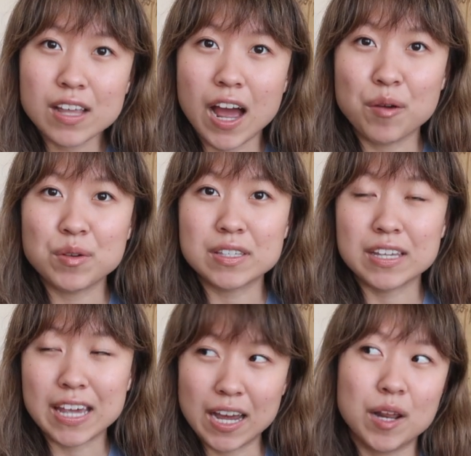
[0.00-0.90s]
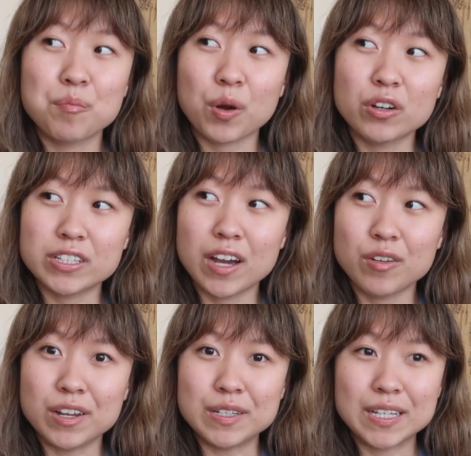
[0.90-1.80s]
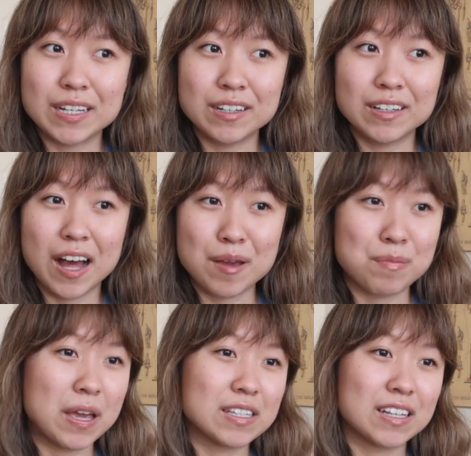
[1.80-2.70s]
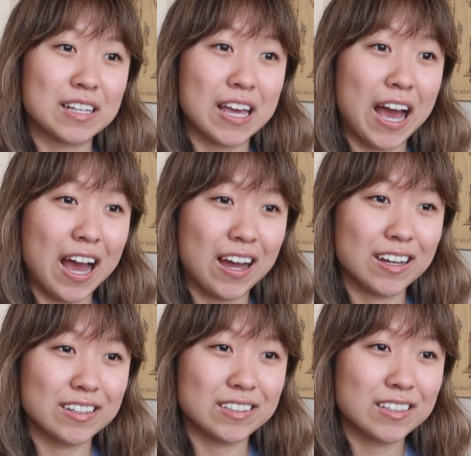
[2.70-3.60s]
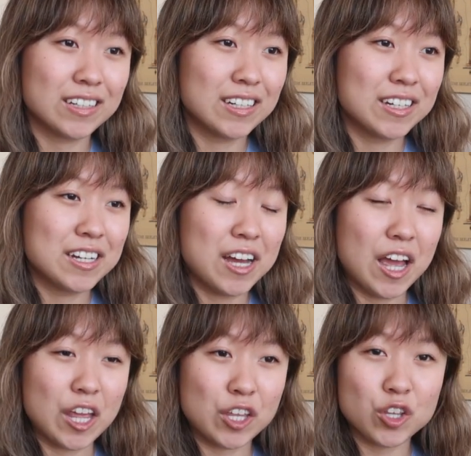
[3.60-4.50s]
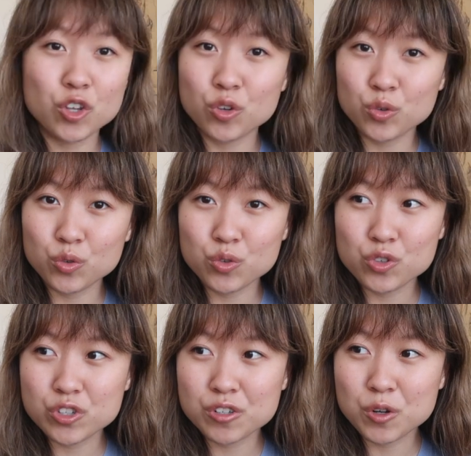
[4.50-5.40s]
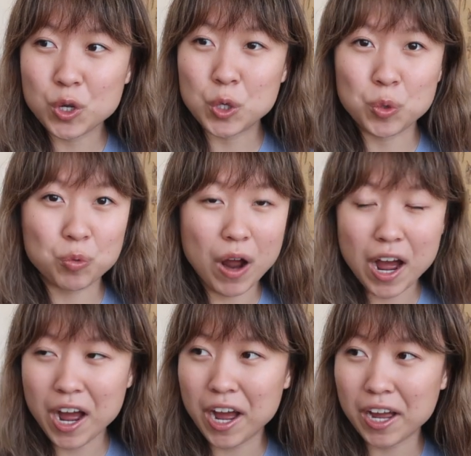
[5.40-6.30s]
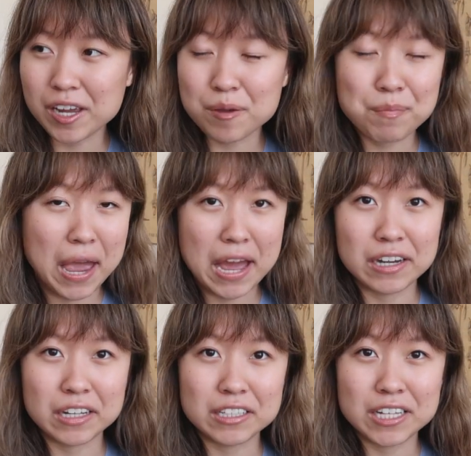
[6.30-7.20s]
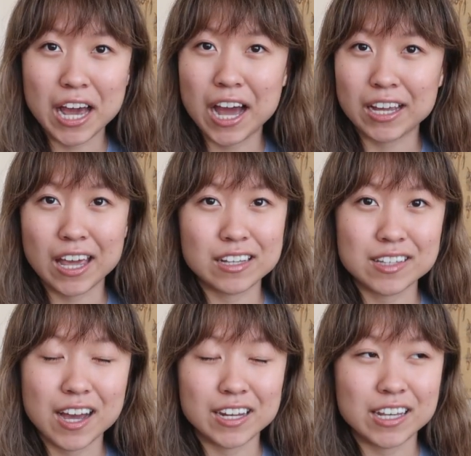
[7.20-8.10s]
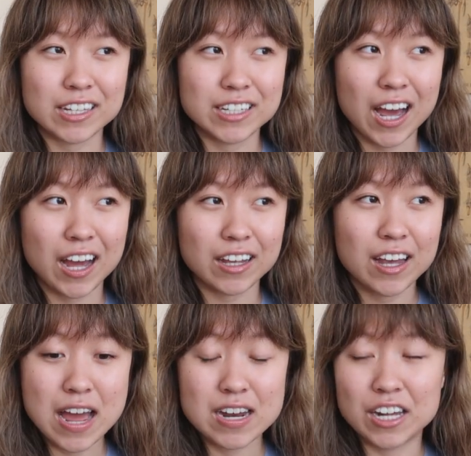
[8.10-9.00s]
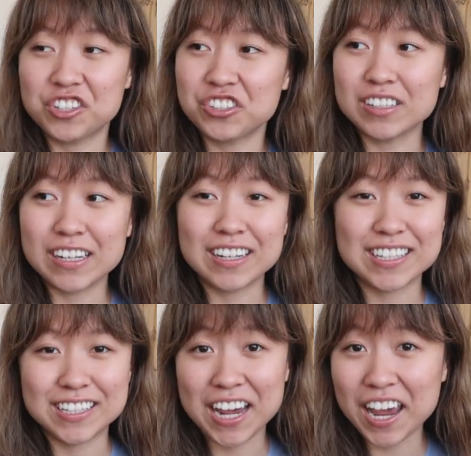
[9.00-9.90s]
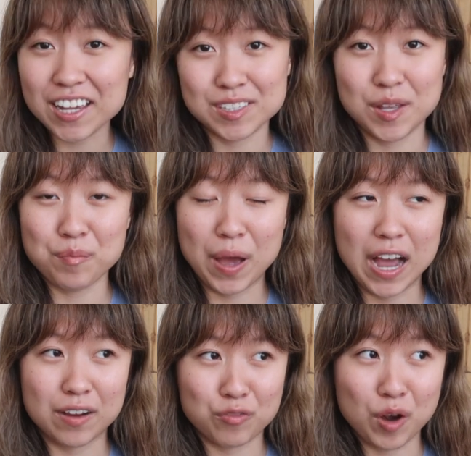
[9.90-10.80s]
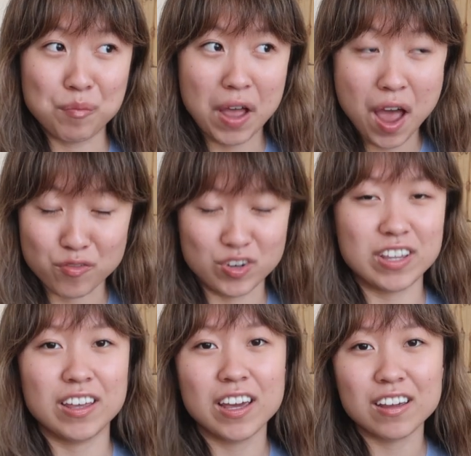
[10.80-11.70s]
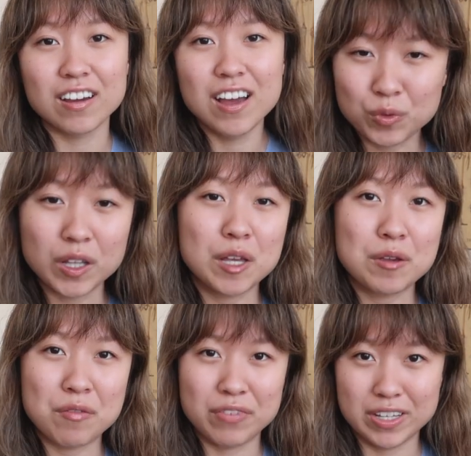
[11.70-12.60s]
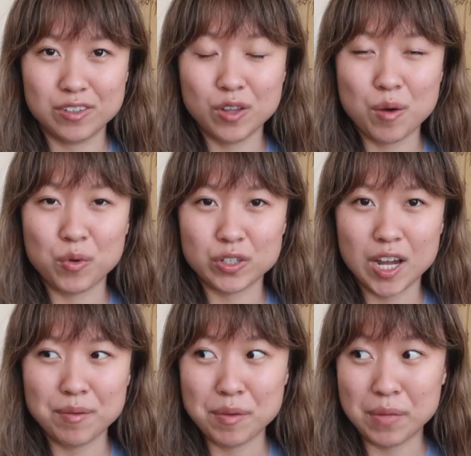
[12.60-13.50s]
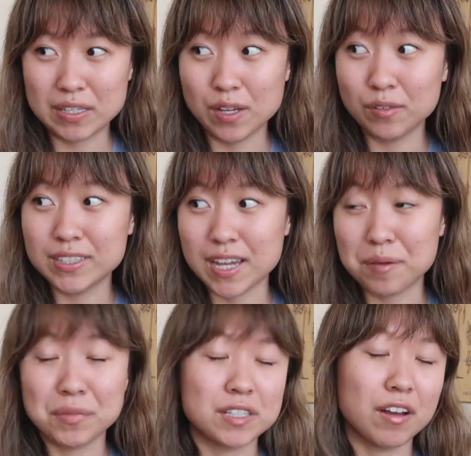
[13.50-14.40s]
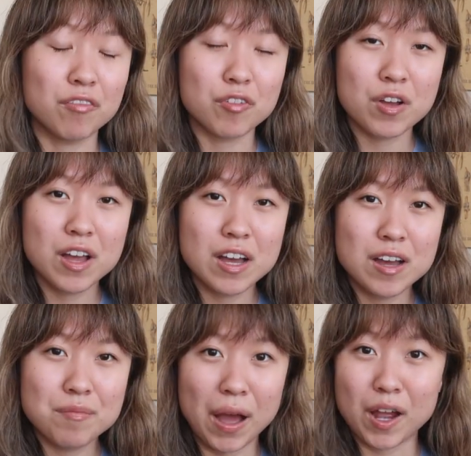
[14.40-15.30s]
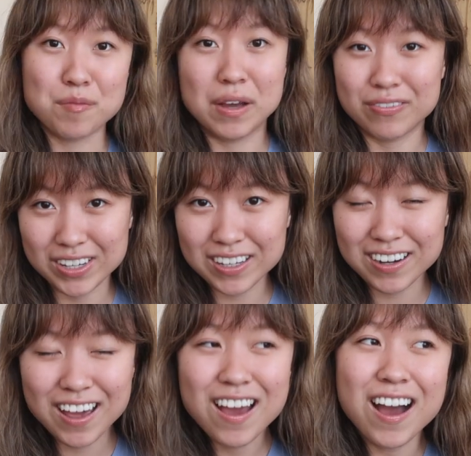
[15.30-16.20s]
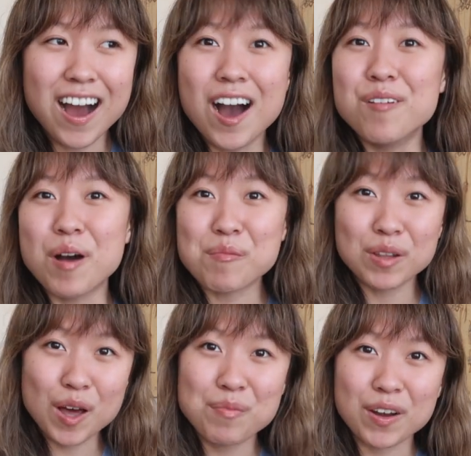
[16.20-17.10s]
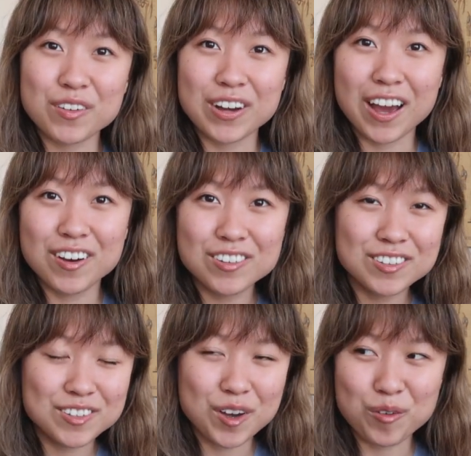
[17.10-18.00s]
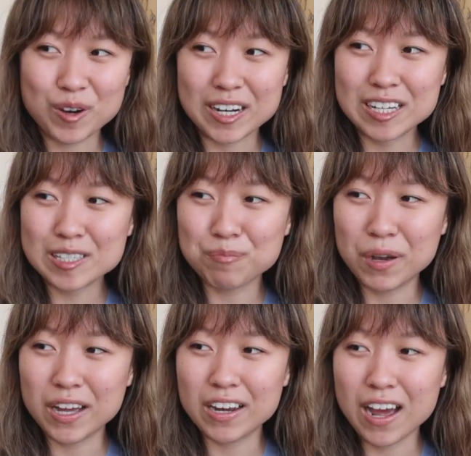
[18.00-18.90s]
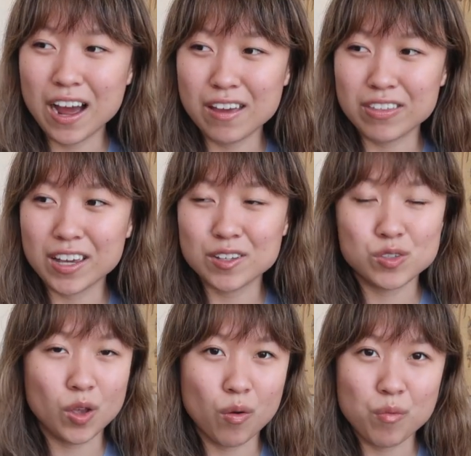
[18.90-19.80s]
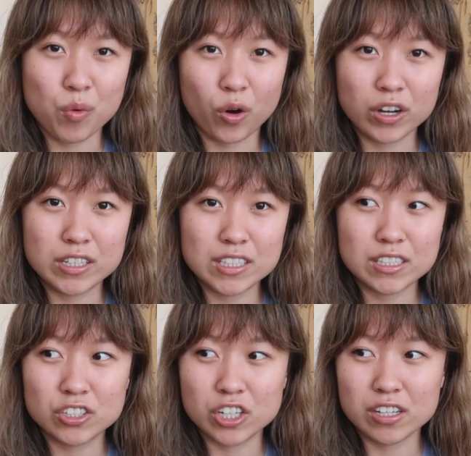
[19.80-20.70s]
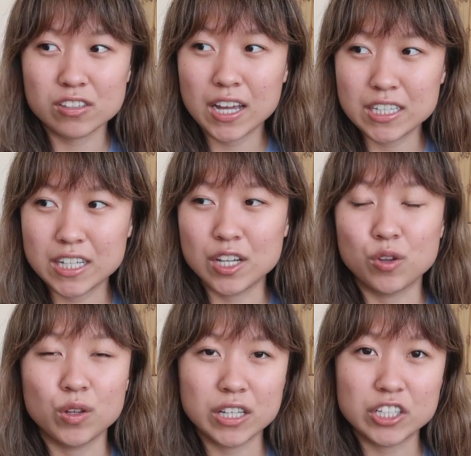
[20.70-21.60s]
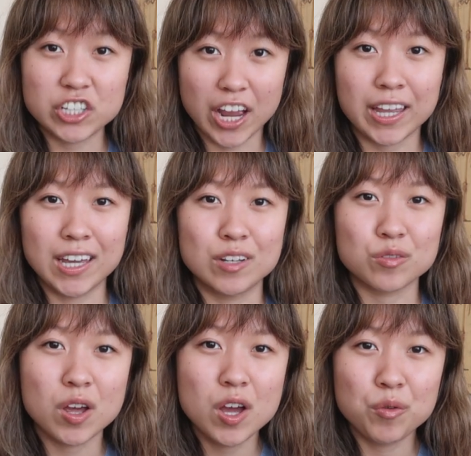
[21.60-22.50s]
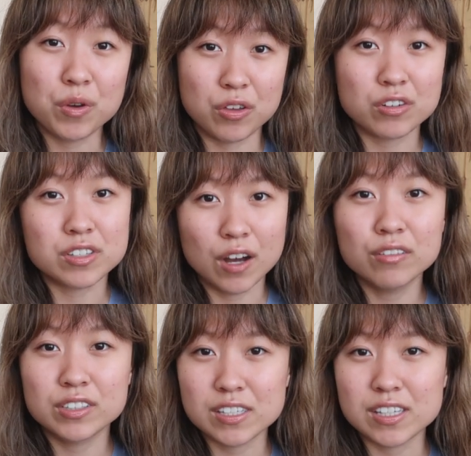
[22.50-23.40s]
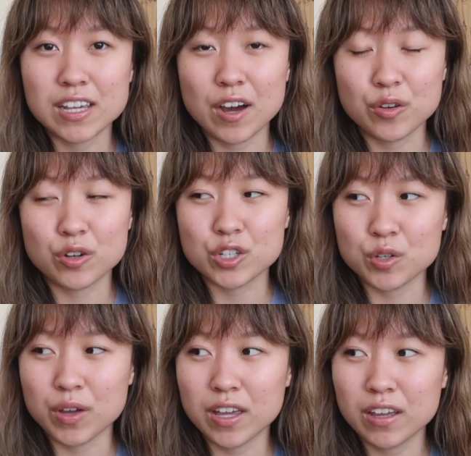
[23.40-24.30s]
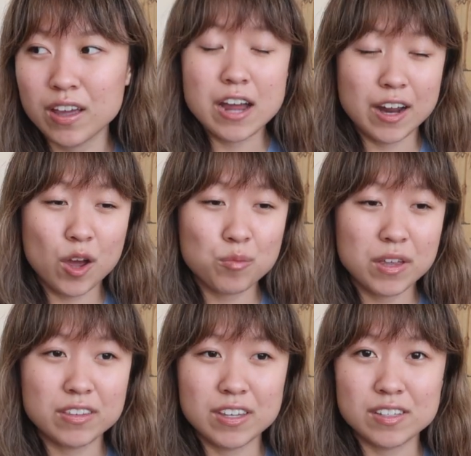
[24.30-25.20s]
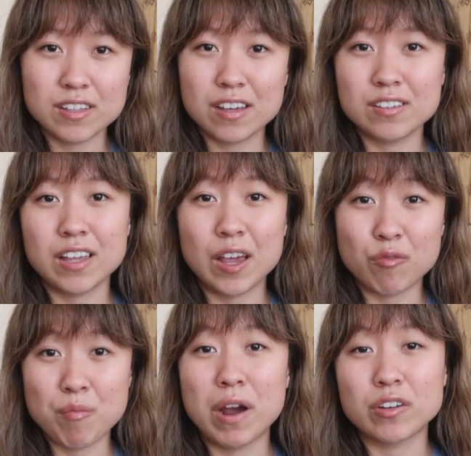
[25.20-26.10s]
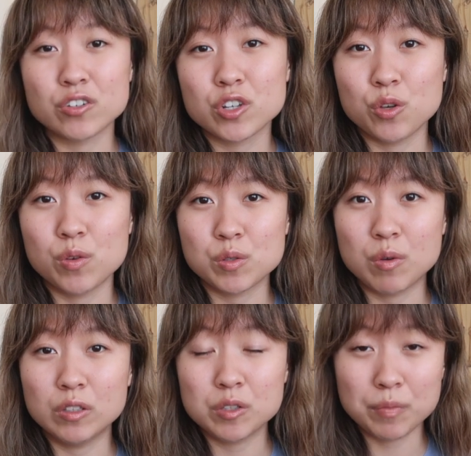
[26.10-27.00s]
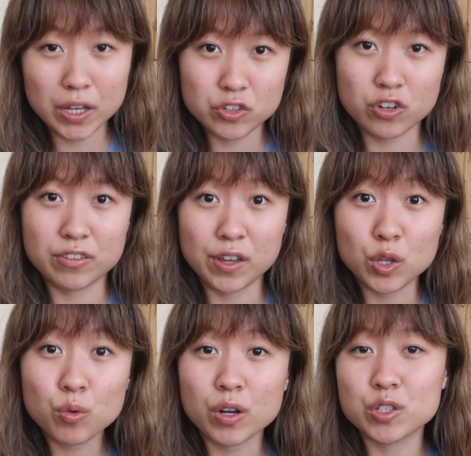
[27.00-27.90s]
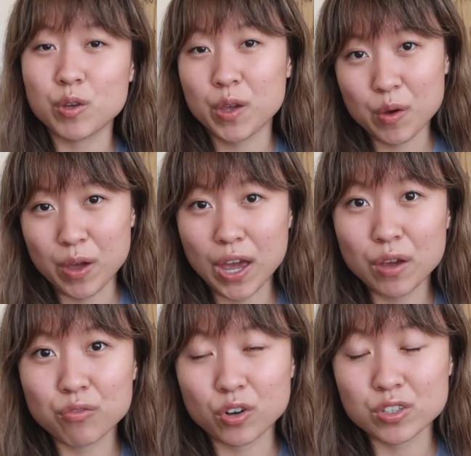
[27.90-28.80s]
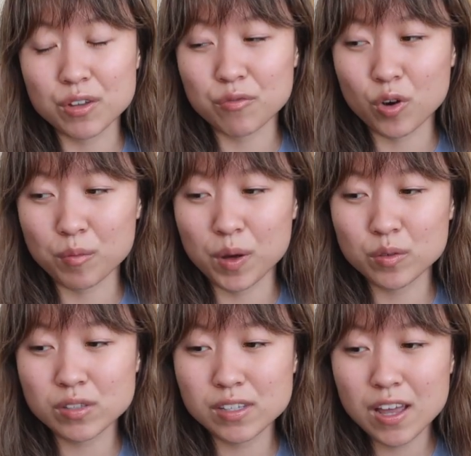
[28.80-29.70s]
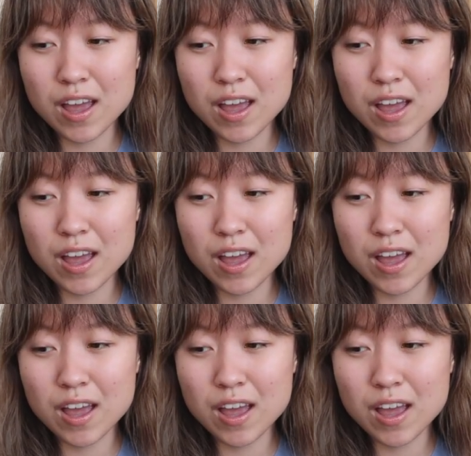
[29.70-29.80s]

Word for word: that I was getting burnt out until I basically had a huge cry, panic attack, anxiety attack, and I just needed to take a step back from everything, really invest a lot more time in myself to get myself back on my feet. I'm a lot better now, no worries, but I think it's so important to just continually check in with yourself to see how you're doing. And I hope that this is a reminder to you as well to make sure that you are doing okay first and foremost.